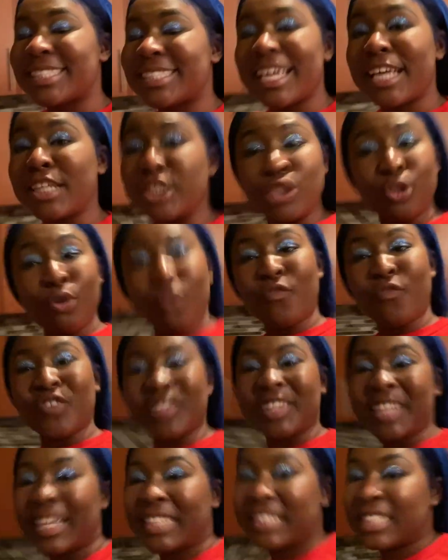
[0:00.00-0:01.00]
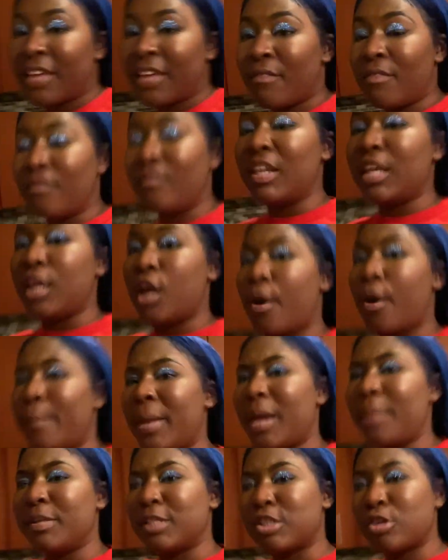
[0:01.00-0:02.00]
stay tuned for Thanksgiving video,
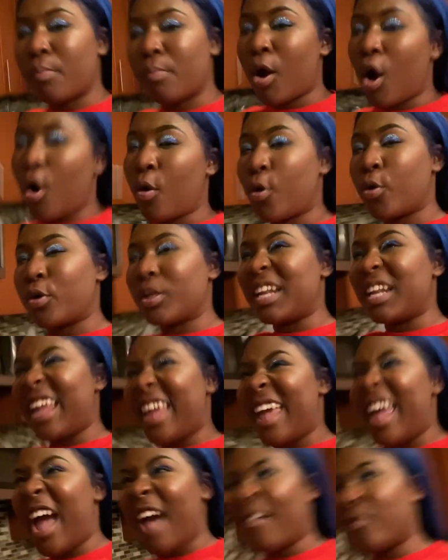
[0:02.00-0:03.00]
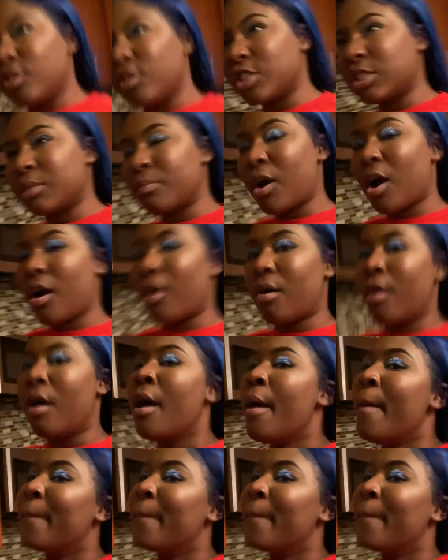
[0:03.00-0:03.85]
maybe tomorrow or the day after tomorrow.